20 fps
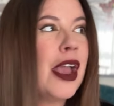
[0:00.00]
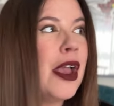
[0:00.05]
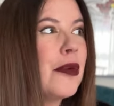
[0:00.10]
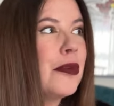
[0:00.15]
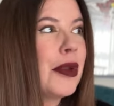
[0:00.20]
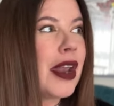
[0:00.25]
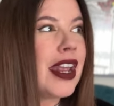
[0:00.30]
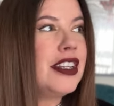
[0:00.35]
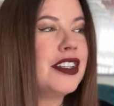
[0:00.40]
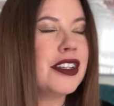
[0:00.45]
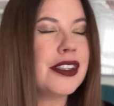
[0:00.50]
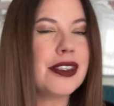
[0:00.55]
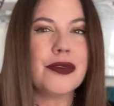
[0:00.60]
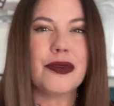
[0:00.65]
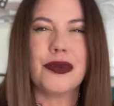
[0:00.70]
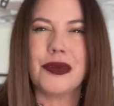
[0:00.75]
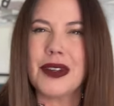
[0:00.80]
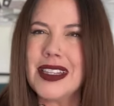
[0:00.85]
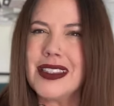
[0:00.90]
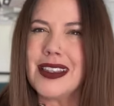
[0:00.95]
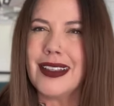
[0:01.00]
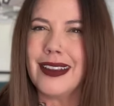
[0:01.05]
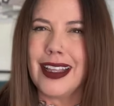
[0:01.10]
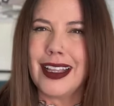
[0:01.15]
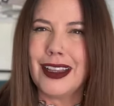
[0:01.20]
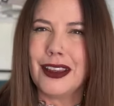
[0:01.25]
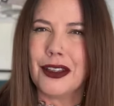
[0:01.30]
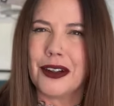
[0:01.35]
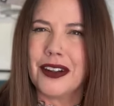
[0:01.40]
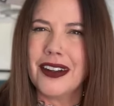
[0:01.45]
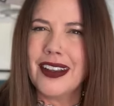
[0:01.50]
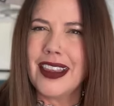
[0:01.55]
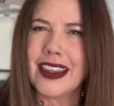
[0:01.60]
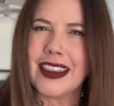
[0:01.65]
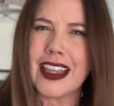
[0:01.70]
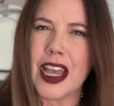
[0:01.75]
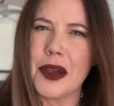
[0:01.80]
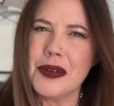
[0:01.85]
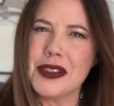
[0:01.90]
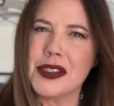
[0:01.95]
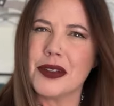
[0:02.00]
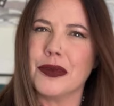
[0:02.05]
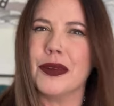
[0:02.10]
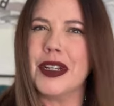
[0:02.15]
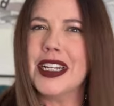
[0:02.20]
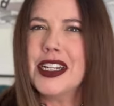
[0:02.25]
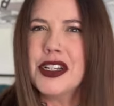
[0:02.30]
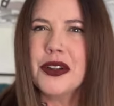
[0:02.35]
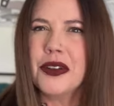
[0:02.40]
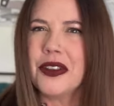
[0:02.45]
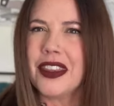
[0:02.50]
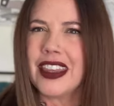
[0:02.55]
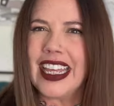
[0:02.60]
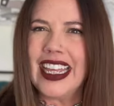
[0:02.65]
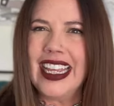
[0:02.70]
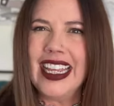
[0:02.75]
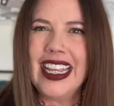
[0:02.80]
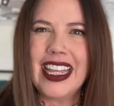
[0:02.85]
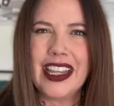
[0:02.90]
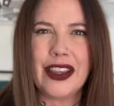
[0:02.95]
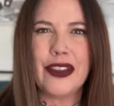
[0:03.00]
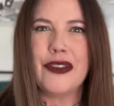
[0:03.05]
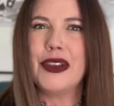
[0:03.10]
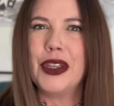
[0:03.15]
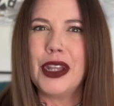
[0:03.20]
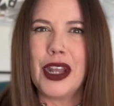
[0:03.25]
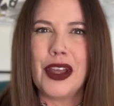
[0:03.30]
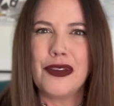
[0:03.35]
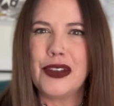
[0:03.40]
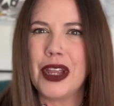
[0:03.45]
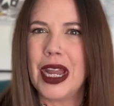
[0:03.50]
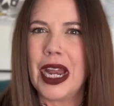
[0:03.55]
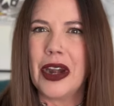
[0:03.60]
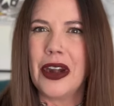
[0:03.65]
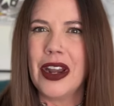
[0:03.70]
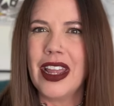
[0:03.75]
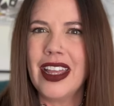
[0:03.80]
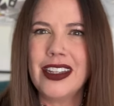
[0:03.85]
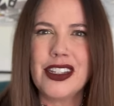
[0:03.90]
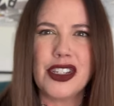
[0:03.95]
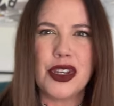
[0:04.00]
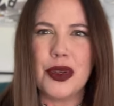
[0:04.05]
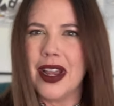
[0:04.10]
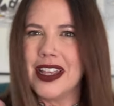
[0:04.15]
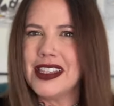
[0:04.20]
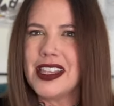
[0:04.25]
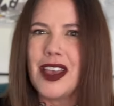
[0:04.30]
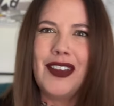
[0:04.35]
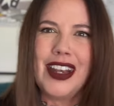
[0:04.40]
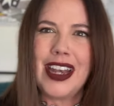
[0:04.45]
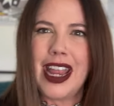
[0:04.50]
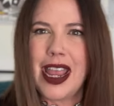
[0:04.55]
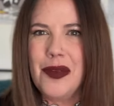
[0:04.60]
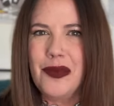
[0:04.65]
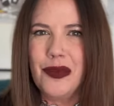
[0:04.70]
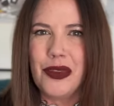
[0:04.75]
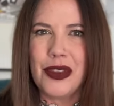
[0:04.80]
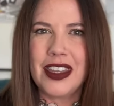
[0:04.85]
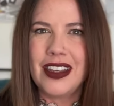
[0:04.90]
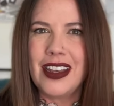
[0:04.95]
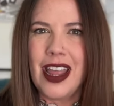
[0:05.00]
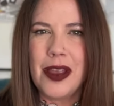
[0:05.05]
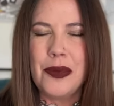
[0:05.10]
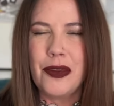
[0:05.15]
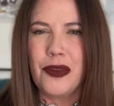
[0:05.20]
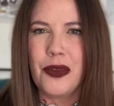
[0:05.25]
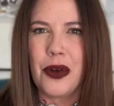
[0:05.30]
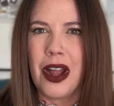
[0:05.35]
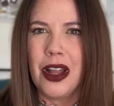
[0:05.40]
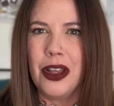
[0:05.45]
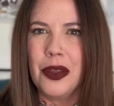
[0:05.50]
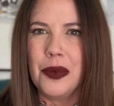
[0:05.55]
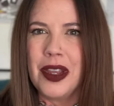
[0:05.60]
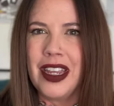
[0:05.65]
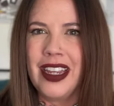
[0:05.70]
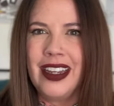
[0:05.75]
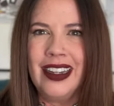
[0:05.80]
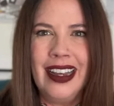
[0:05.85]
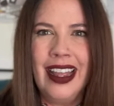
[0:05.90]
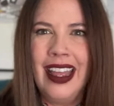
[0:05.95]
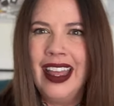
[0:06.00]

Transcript: But I just recently learned that that was a regional thing in the Philadelphia area. Do you guys have a name for the night before Halloween?